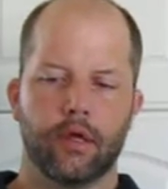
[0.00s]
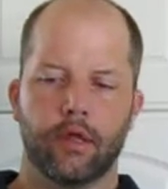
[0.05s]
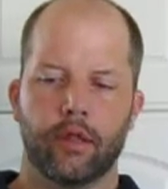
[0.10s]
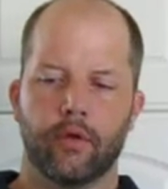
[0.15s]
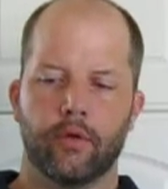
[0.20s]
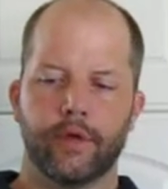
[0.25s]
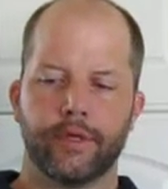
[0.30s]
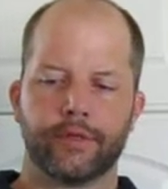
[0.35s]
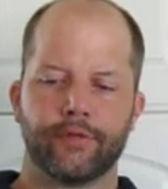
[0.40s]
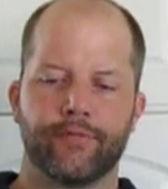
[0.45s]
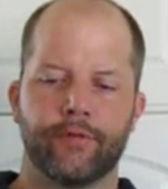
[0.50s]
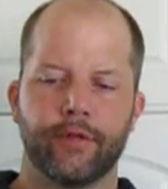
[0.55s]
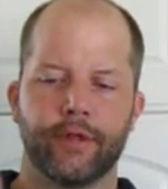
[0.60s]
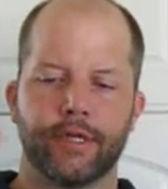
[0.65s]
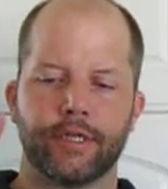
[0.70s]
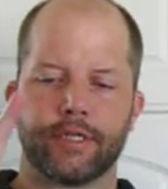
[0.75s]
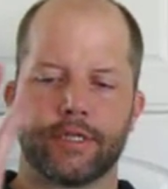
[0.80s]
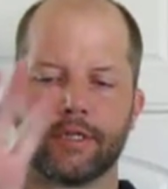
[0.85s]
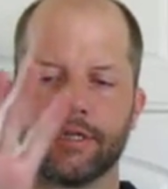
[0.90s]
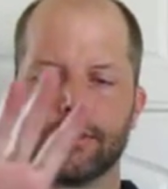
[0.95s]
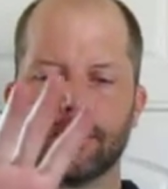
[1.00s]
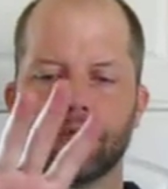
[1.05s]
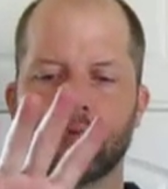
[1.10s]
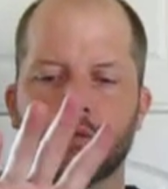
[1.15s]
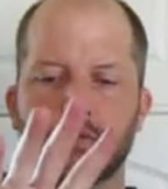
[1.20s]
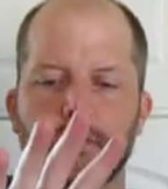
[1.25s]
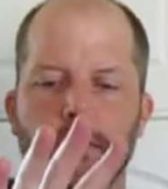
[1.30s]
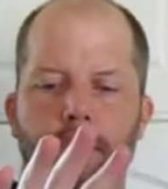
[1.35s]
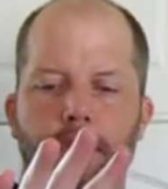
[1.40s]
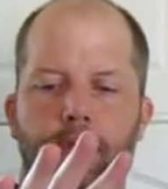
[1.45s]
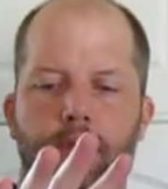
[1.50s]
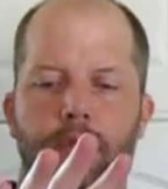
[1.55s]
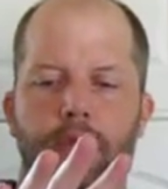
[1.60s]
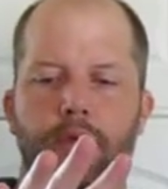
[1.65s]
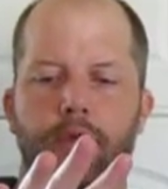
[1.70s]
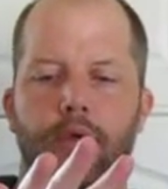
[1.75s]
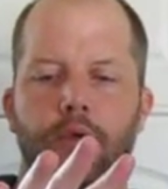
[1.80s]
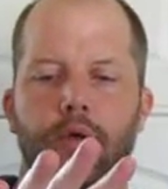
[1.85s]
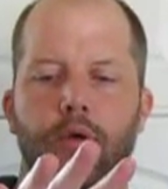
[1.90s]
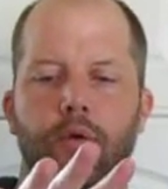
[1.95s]
The reason for this
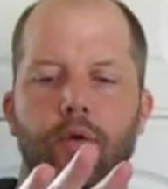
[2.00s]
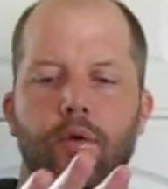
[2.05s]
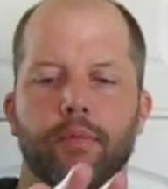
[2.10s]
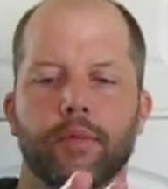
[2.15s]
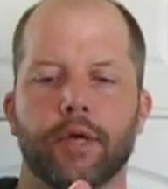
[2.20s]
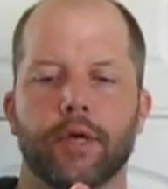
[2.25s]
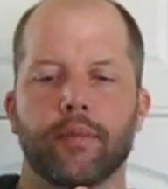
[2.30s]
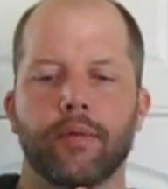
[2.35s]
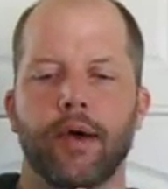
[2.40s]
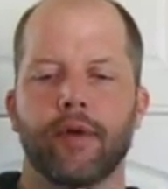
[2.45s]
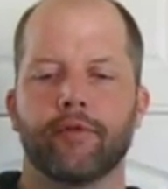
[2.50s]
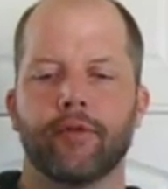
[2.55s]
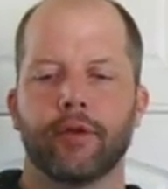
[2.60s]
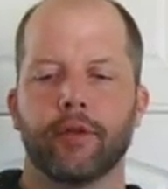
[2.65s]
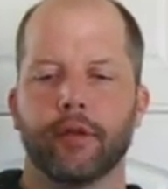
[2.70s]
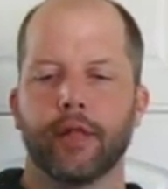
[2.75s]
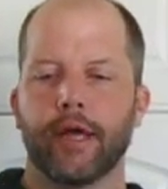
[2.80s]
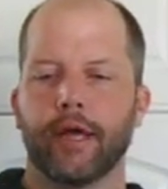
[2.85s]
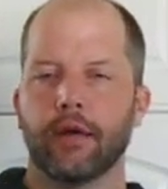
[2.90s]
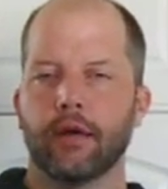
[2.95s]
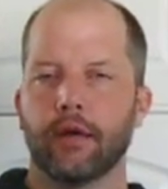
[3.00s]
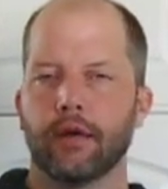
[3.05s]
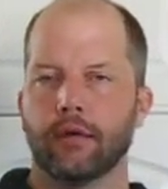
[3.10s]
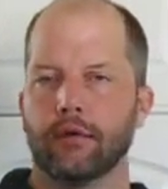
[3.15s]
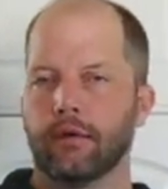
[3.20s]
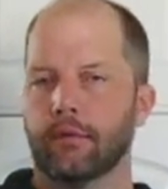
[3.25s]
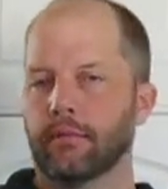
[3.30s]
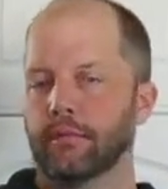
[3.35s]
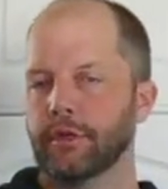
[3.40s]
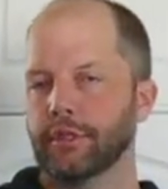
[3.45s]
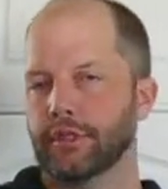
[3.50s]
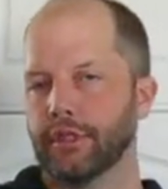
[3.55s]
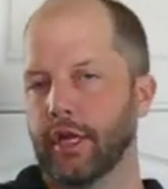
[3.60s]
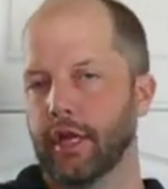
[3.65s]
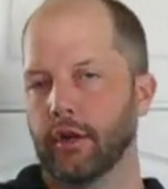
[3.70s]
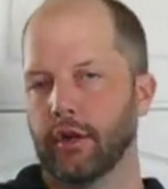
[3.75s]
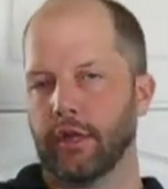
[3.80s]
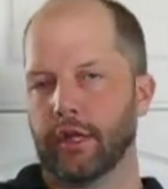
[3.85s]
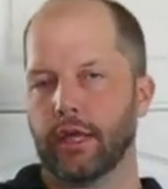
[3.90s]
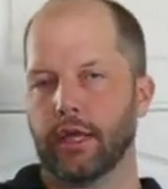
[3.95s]
become evident later, but
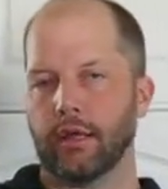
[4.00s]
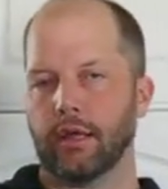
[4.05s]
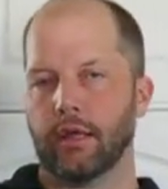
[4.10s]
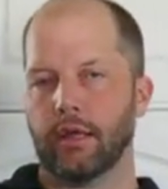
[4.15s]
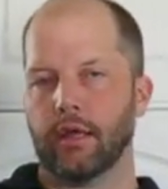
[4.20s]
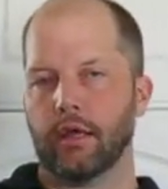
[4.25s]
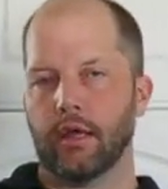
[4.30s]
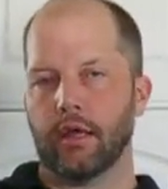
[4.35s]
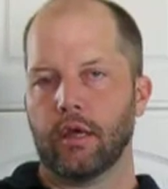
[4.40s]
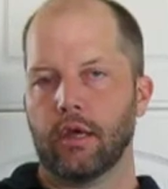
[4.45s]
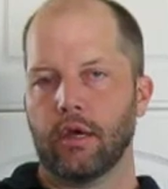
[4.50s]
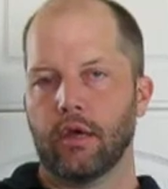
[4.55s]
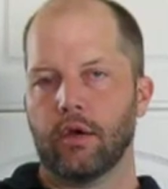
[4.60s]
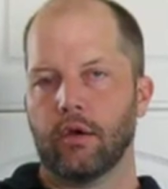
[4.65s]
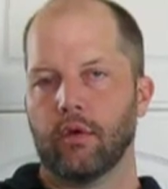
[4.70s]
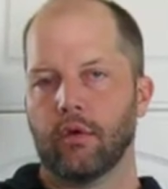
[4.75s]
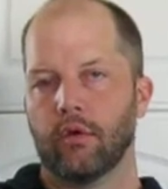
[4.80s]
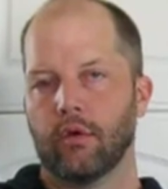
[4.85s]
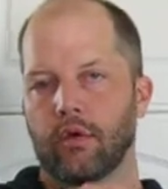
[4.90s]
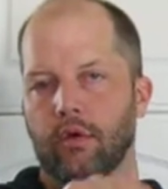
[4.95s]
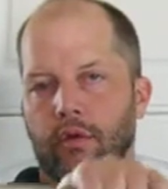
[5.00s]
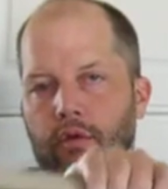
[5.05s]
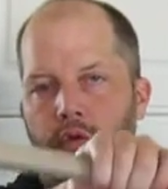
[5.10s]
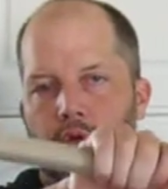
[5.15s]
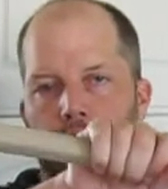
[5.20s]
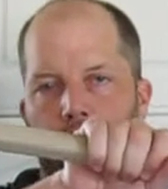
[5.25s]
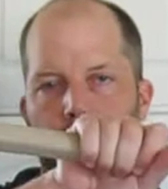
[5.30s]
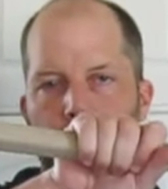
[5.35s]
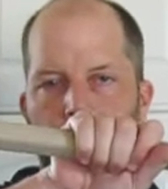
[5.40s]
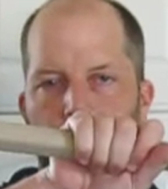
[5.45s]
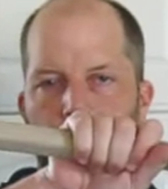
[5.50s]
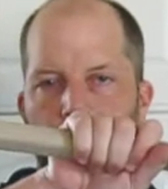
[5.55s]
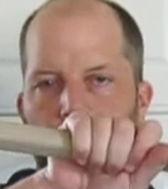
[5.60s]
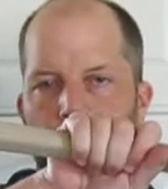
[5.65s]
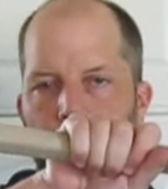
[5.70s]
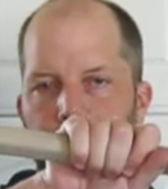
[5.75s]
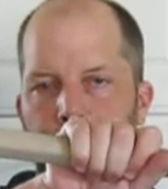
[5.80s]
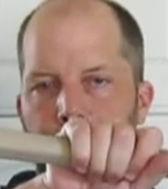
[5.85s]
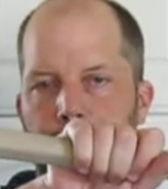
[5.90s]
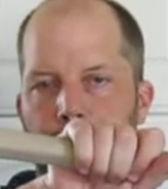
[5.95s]
generally the way
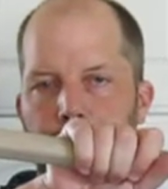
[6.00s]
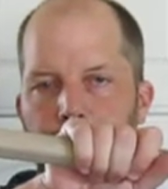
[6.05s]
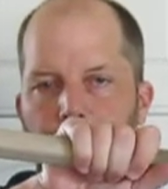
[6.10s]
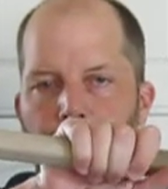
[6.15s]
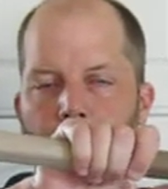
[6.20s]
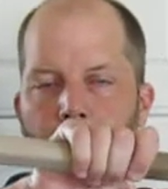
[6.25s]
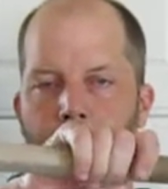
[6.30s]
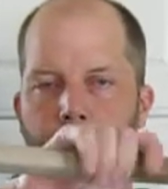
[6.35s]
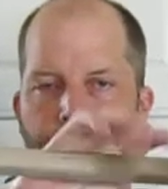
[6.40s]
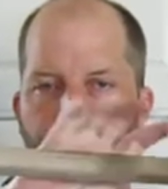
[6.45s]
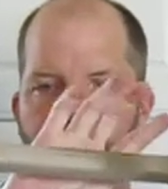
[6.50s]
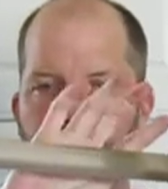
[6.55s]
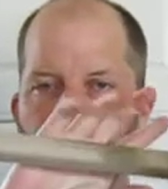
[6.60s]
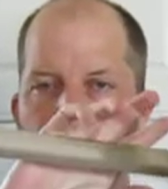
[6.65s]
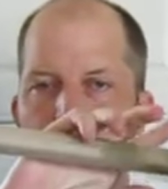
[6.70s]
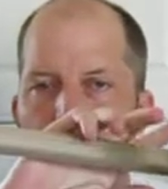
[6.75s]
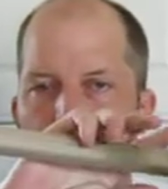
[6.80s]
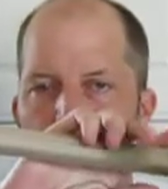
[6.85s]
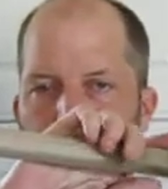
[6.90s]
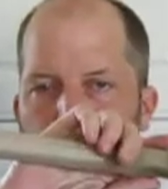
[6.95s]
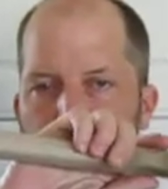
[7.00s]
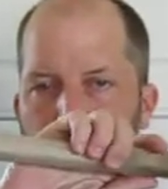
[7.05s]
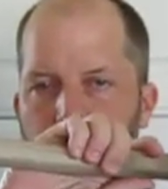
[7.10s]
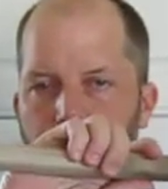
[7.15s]
a proper hawk is held